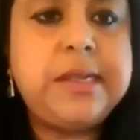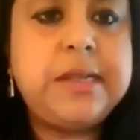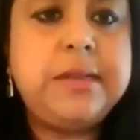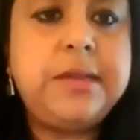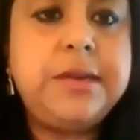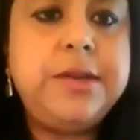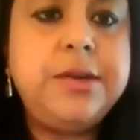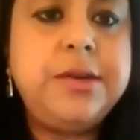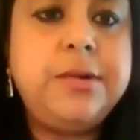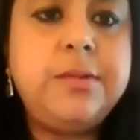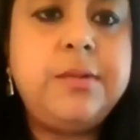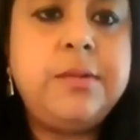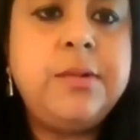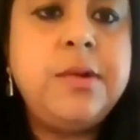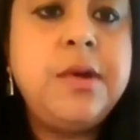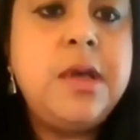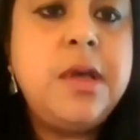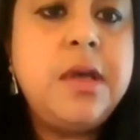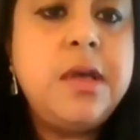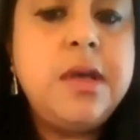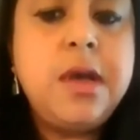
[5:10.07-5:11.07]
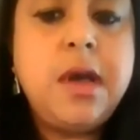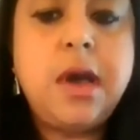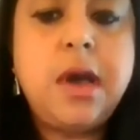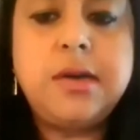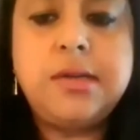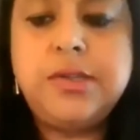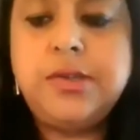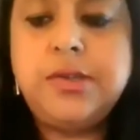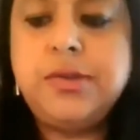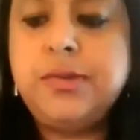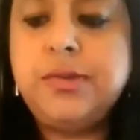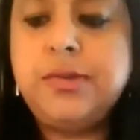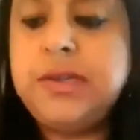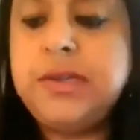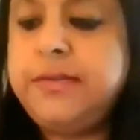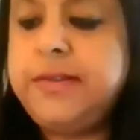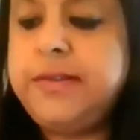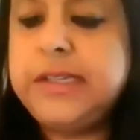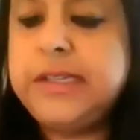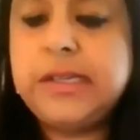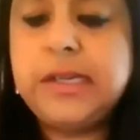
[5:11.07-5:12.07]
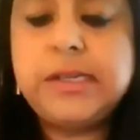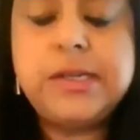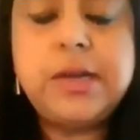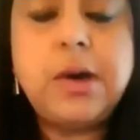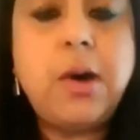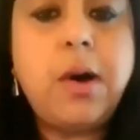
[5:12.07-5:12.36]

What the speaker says: and the new student visas.